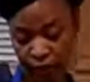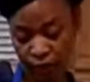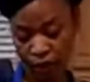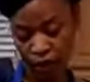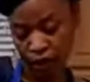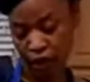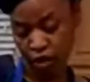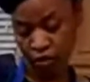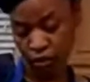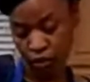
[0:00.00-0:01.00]
will
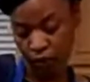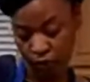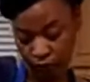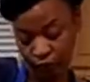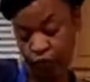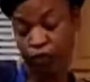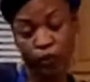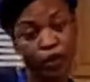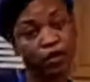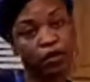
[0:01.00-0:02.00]
continue going through the winter.